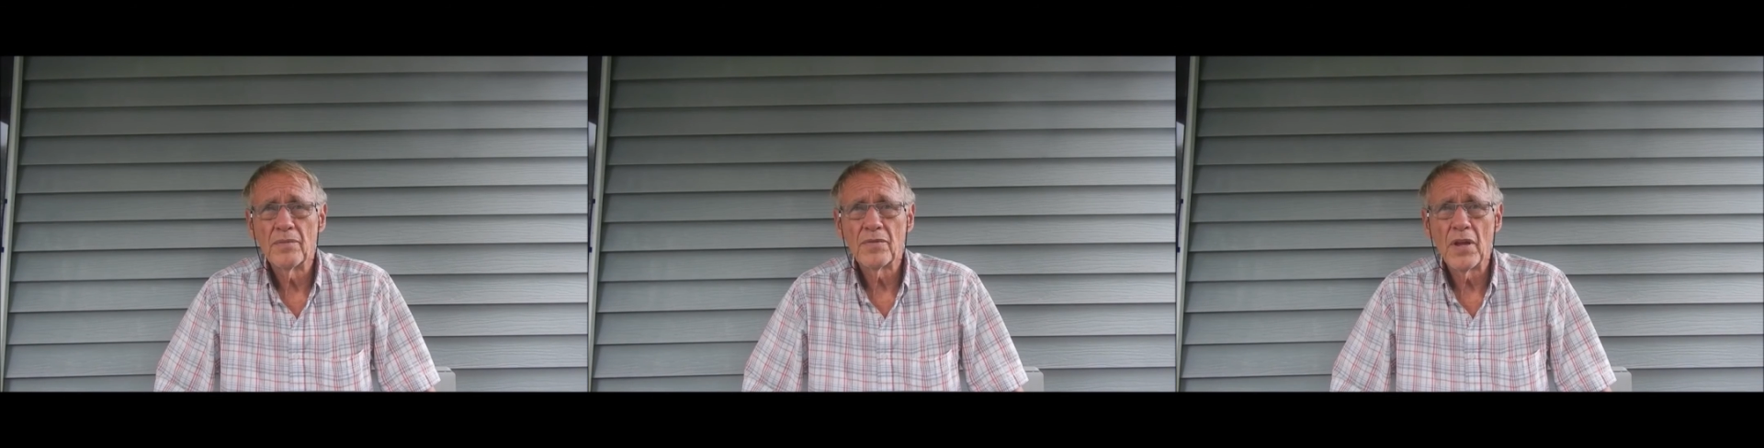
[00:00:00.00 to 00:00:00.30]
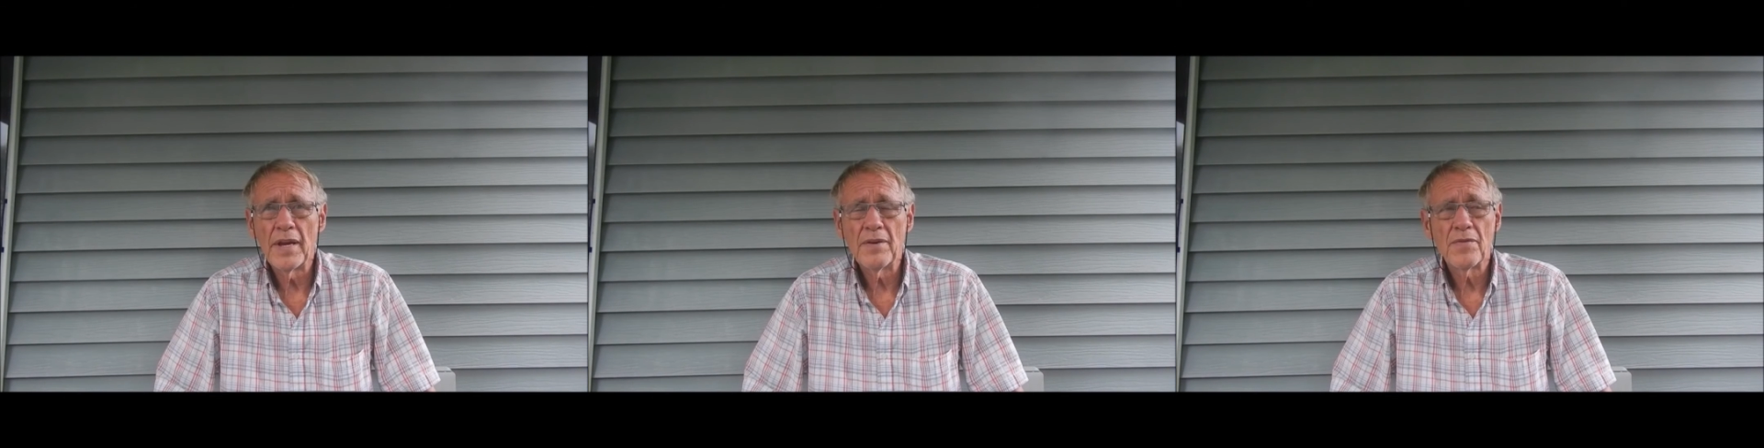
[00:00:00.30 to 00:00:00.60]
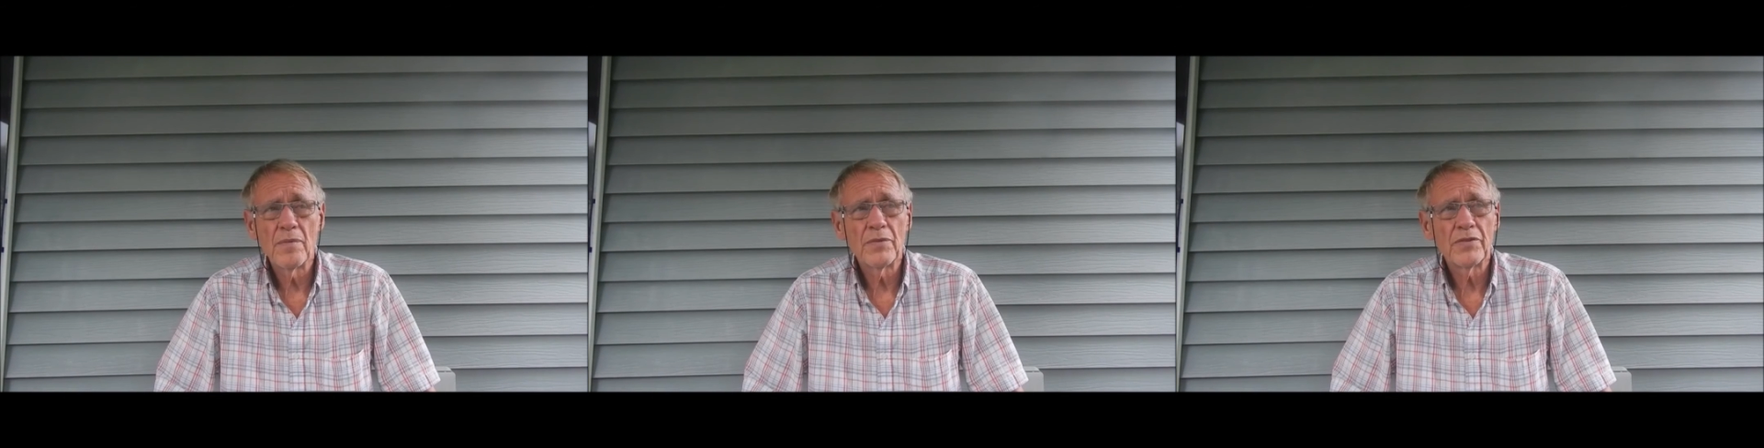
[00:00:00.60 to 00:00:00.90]
flight
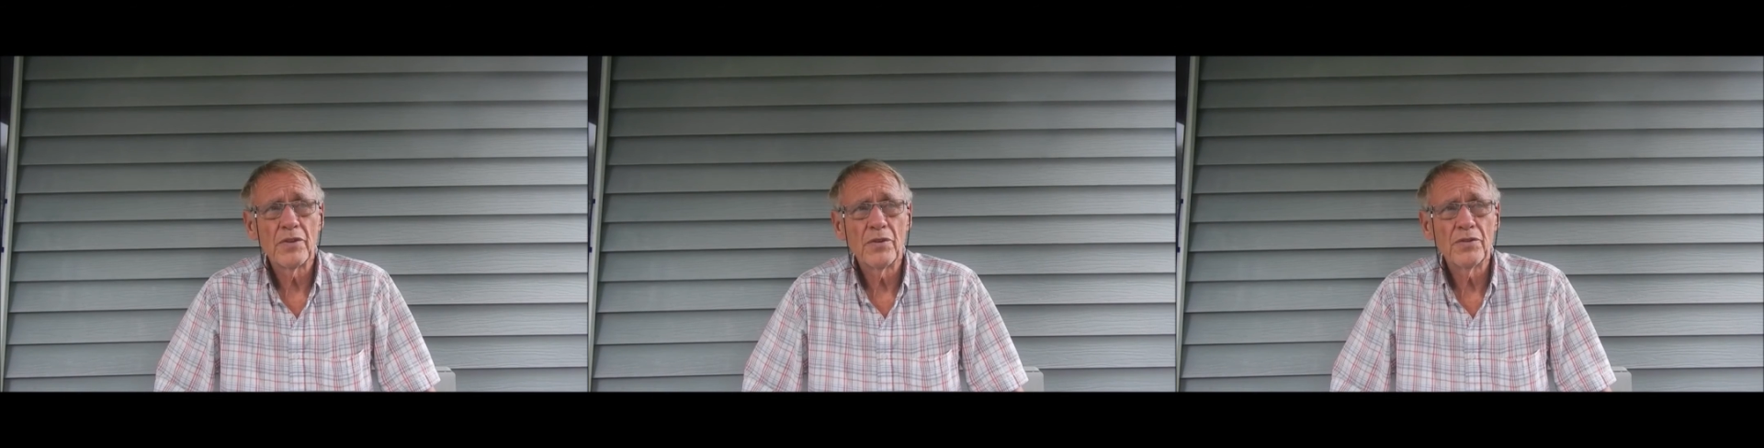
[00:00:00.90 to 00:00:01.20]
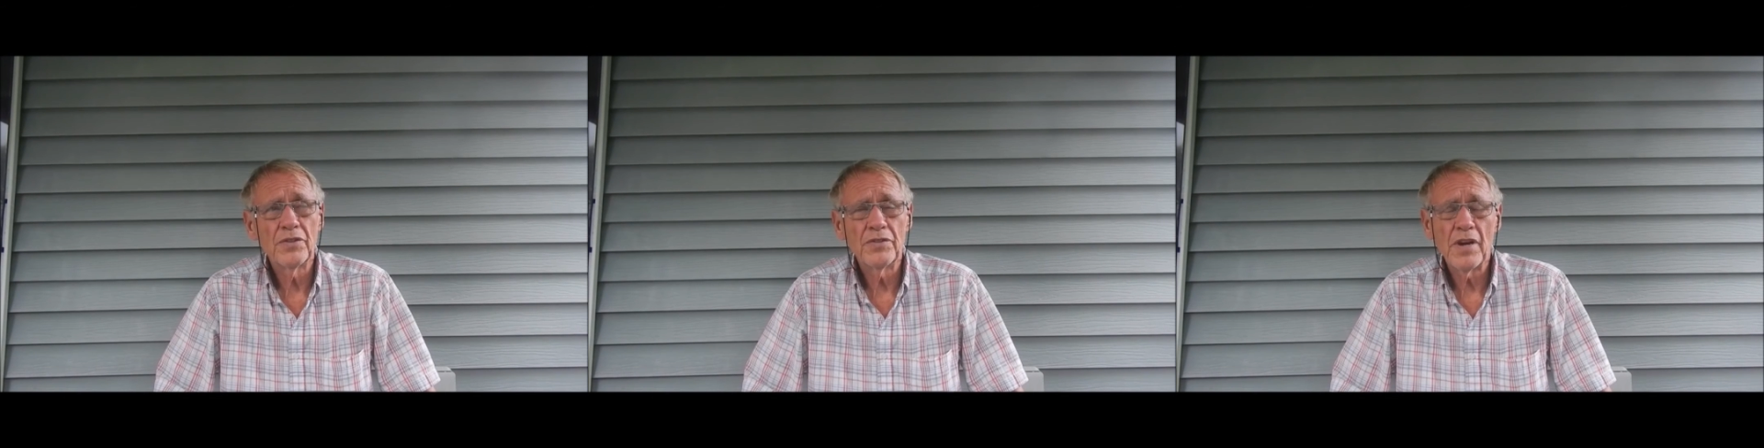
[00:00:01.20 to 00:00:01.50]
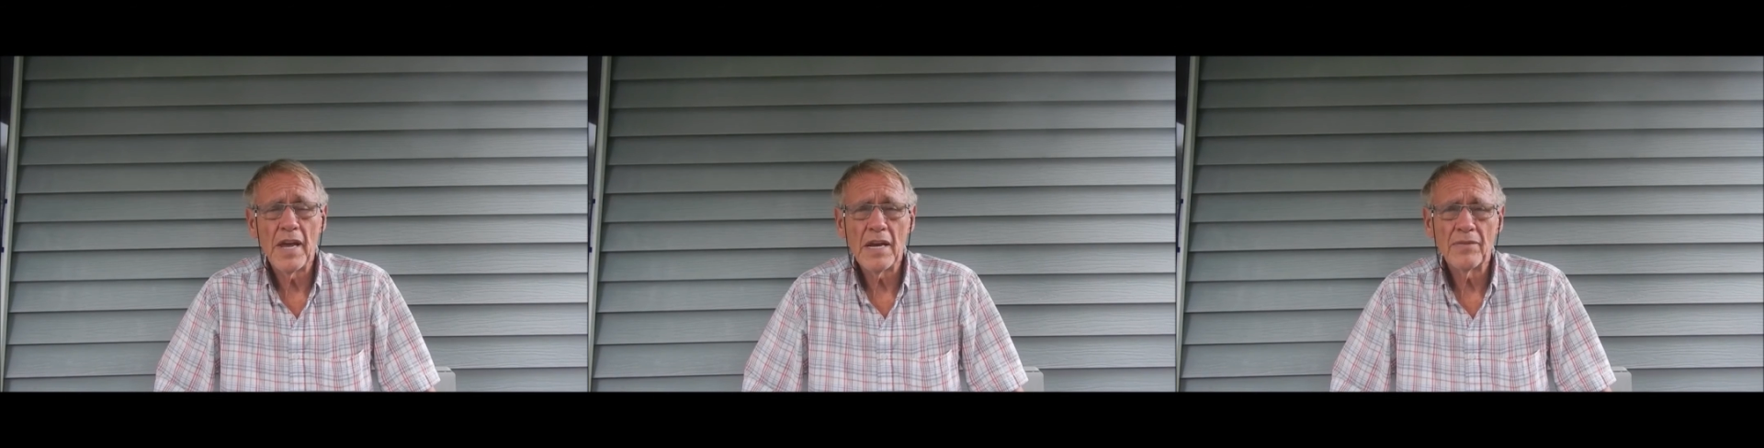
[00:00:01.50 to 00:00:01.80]
from Seoul to
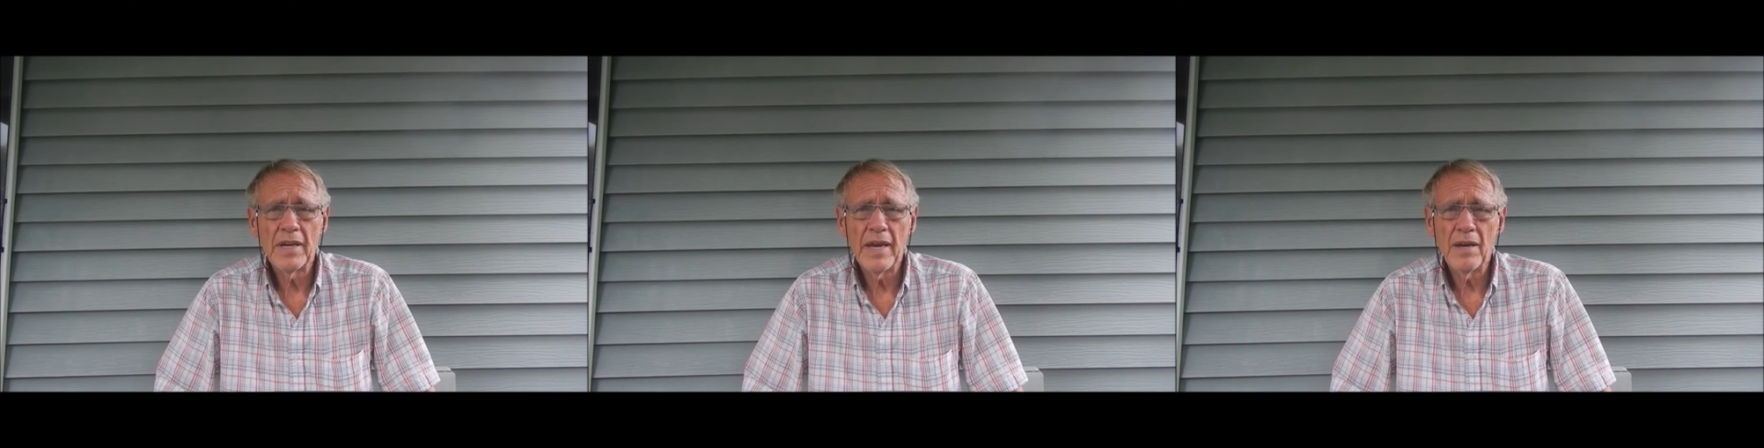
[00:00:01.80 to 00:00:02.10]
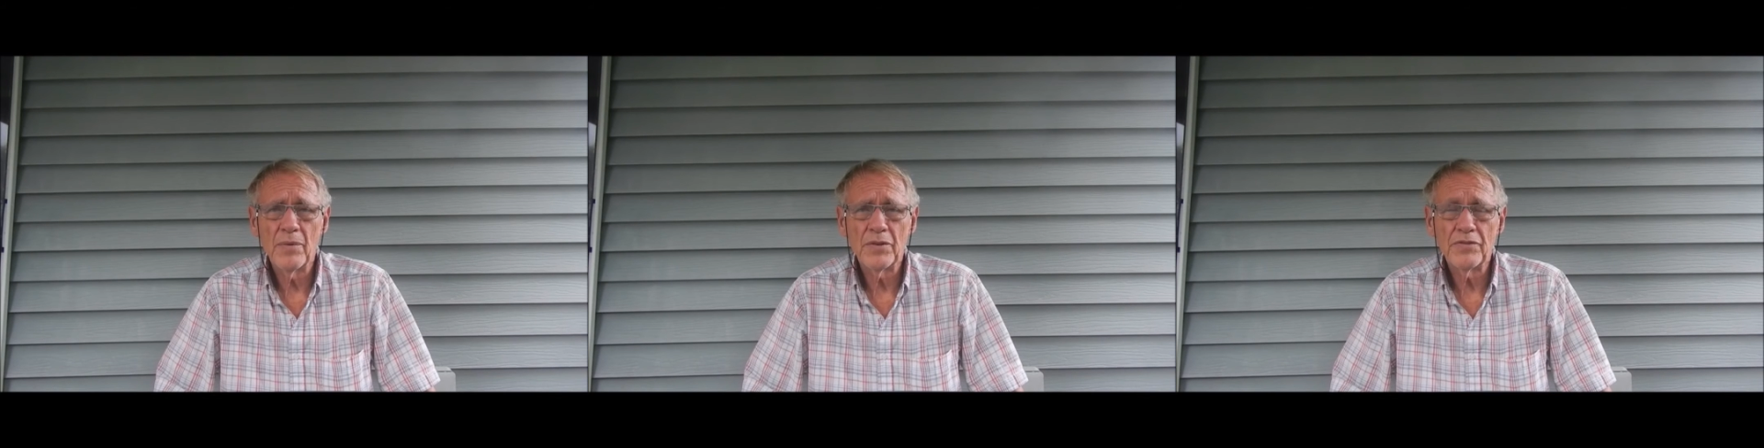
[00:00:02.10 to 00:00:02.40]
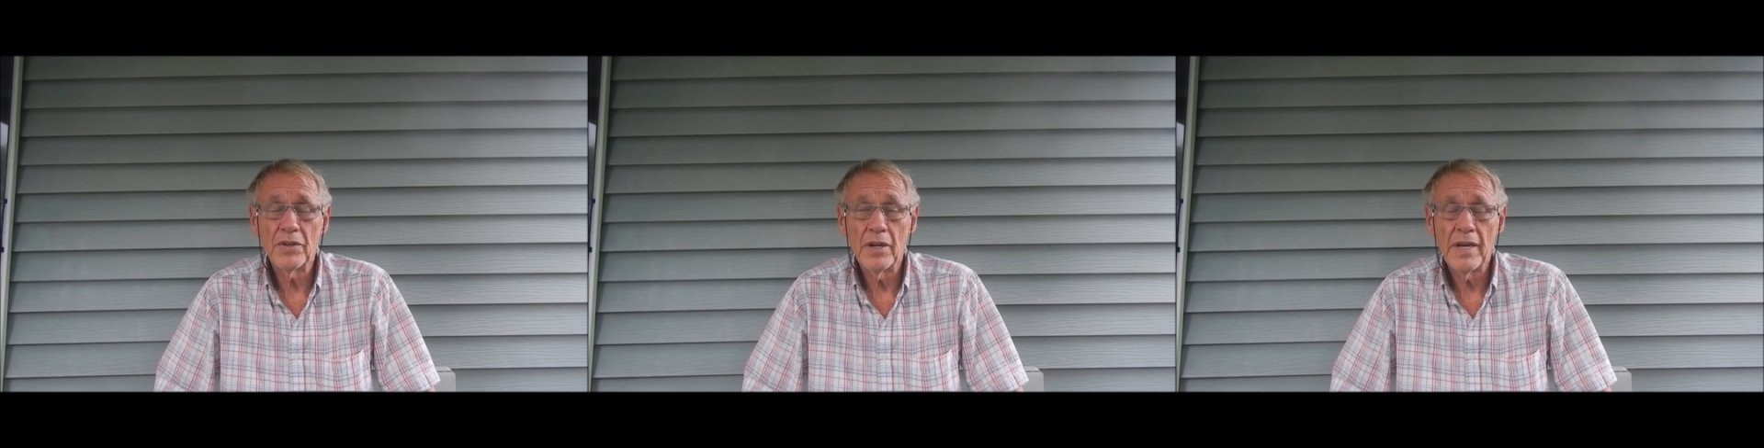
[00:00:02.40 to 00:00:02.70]
JFK was
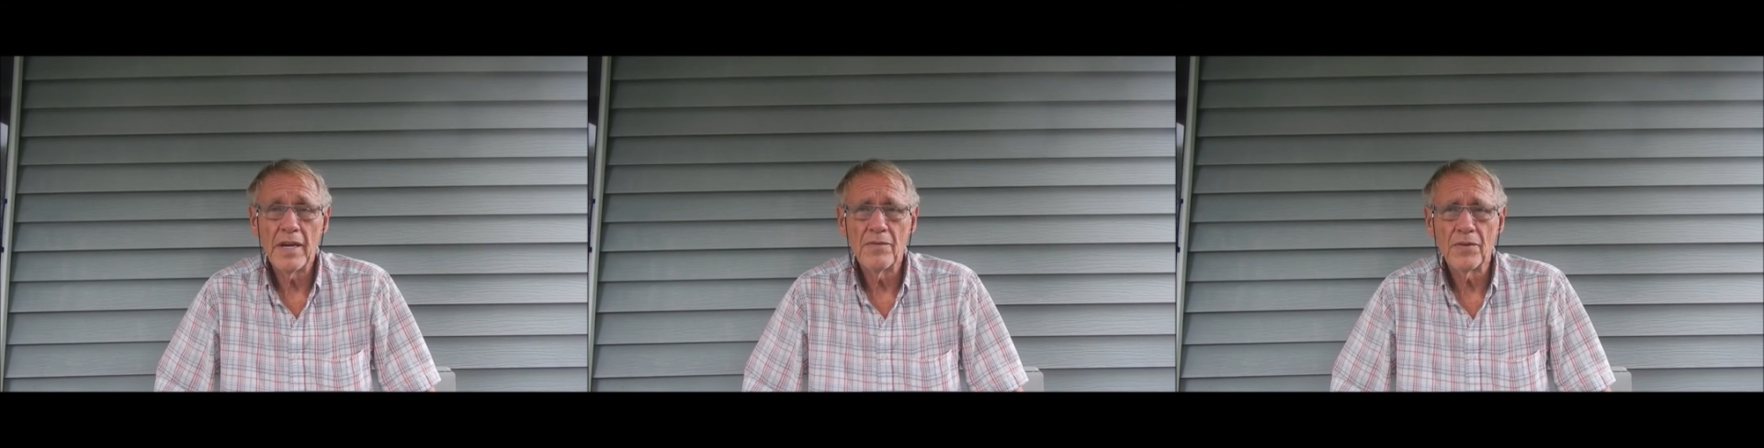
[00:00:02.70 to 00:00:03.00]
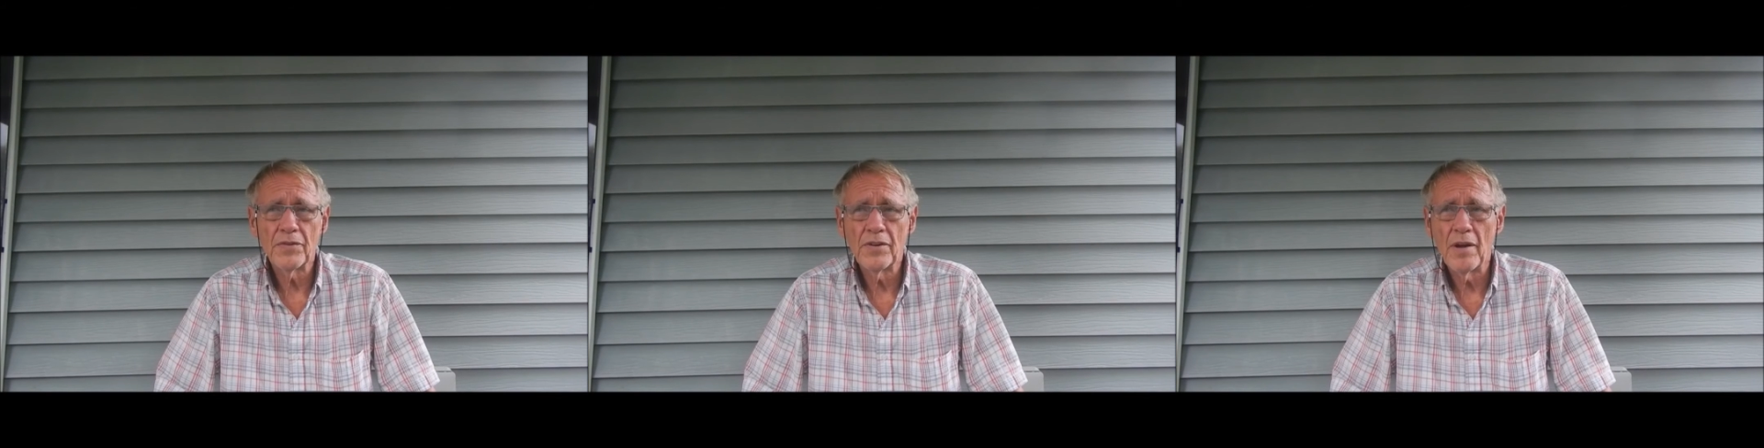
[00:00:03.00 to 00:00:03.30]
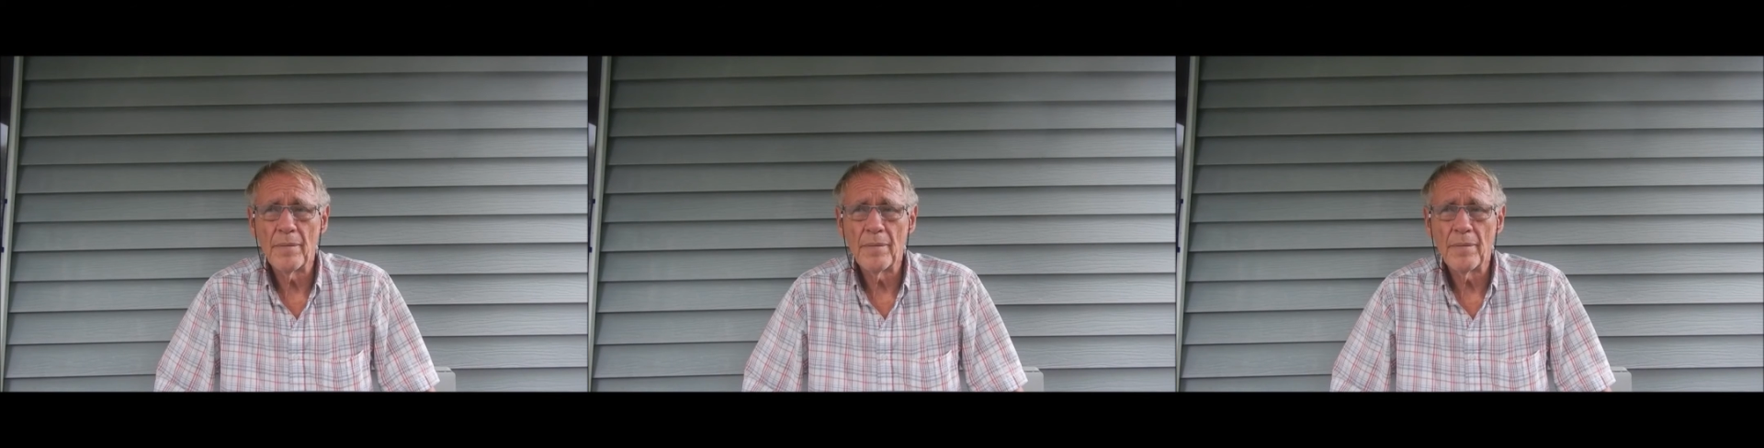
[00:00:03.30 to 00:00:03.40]
delayed for some